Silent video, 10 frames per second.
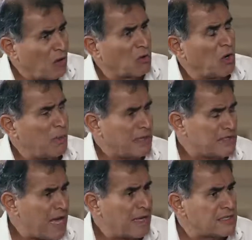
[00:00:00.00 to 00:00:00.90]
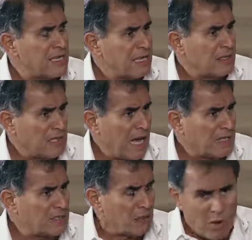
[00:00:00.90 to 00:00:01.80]
or Goldman Sachs
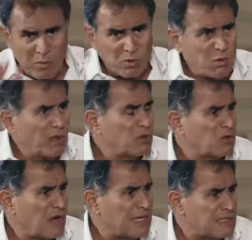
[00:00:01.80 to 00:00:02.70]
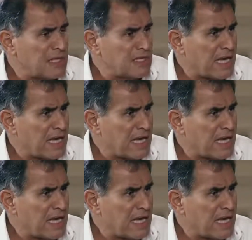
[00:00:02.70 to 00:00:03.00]
does. Why would you want to trust these